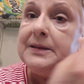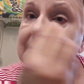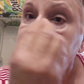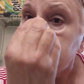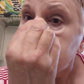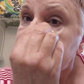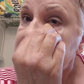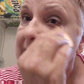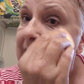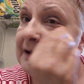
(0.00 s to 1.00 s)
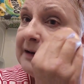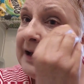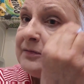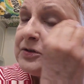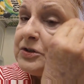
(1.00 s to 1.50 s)
But then it just
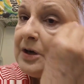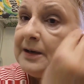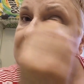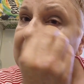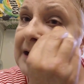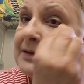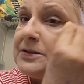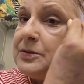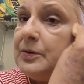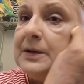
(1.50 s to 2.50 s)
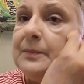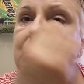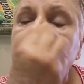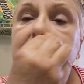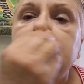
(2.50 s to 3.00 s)
got, after John and I started
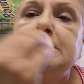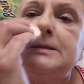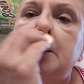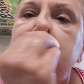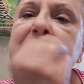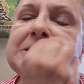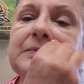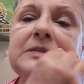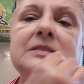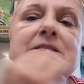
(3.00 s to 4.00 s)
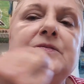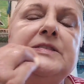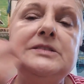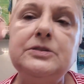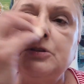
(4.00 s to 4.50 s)
moving so much because
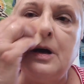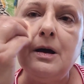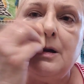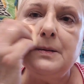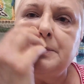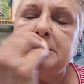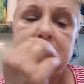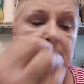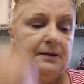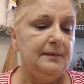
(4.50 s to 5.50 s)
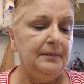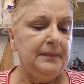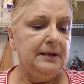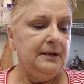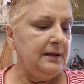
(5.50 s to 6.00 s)
of his jobs,
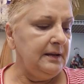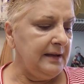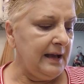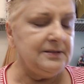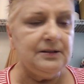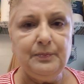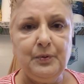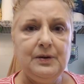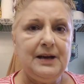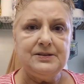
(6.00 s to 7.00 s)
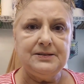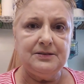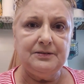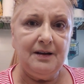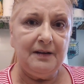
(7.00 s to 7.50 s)
it got to the point I
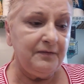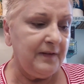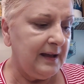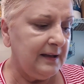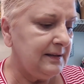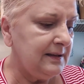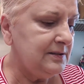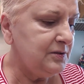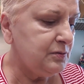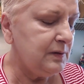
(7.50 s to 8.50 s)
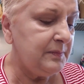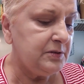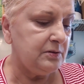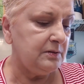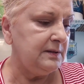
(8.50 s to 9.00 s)
just could not find a
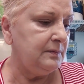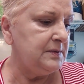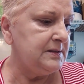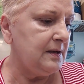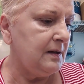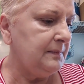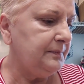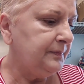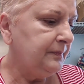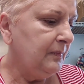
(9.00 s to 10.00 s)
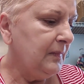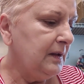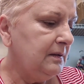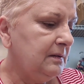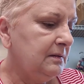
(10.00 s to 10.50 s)
distributor. It was um,
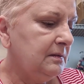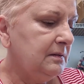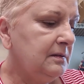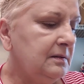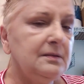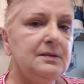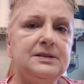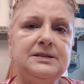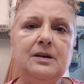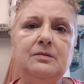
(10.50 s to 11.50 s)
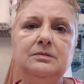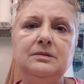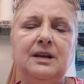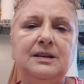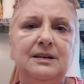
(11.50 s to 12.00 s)

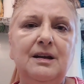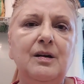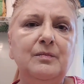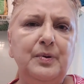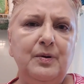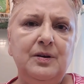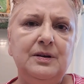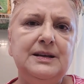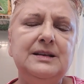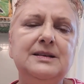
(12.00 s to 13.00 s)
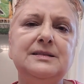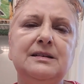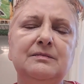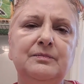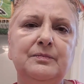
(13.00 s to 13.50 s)
sold like at home
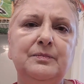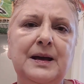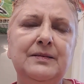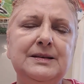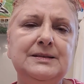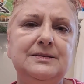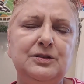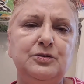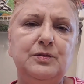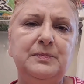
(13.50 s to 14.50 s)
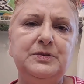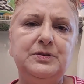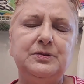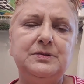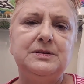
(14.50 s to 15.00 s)
parties and by these
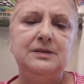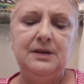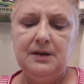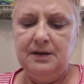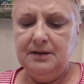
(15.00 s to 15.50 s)
distributors,